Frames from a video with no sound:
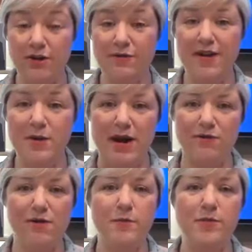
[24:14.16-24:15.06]
feedback
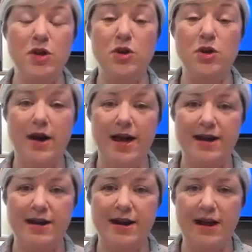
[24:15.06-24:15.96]
from you
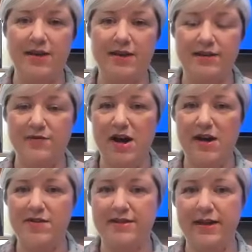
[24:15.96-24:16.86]
and other
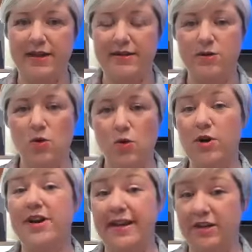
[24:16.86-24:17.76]
survivors and
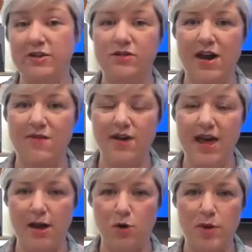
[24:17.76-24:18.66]
organisations who
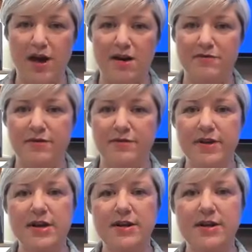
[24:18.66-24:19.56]
advocate on behalf of
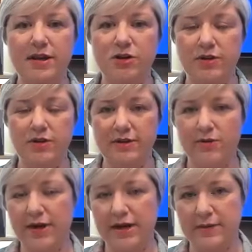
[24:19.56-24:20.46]
sexual
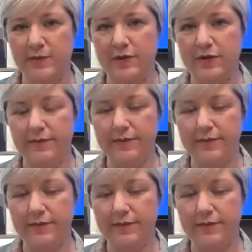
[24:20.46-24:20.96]
assault victims?